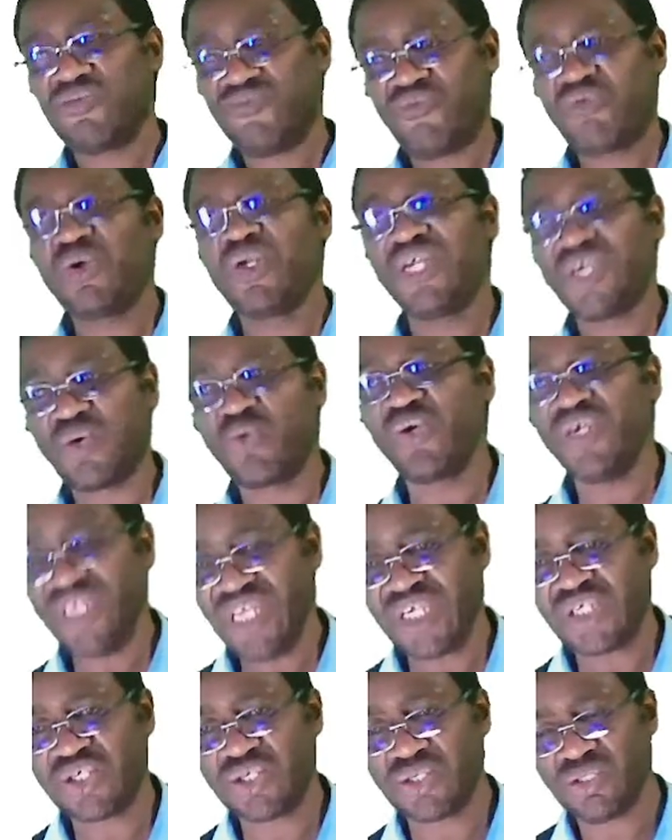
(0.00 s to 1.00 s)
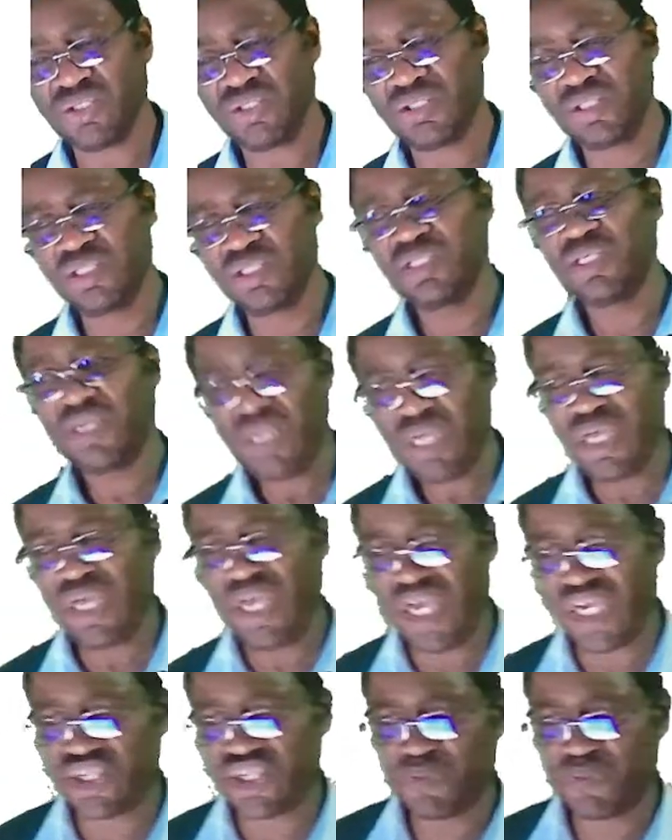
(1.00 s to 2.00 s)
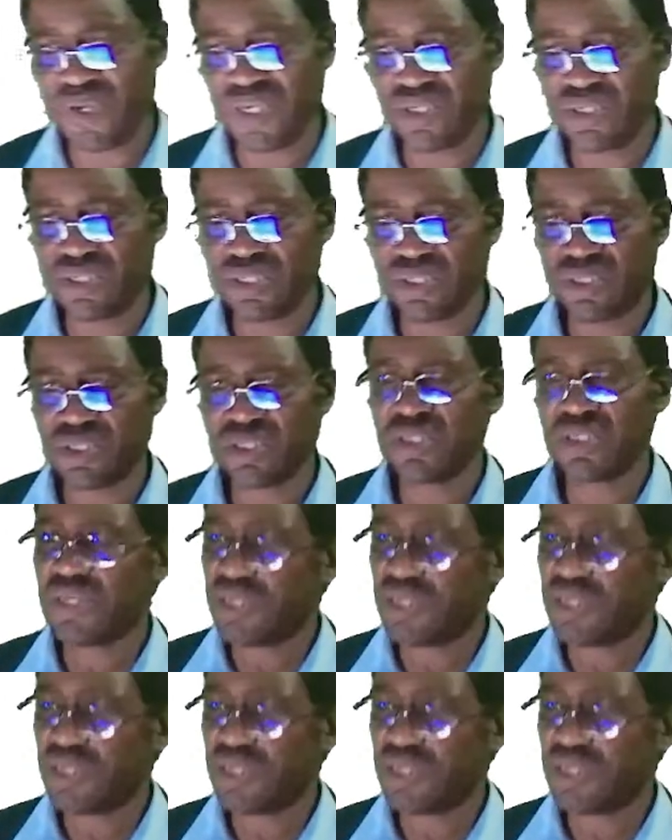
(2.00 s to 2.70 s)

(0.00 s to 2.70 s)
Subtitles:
for liquidation expenses.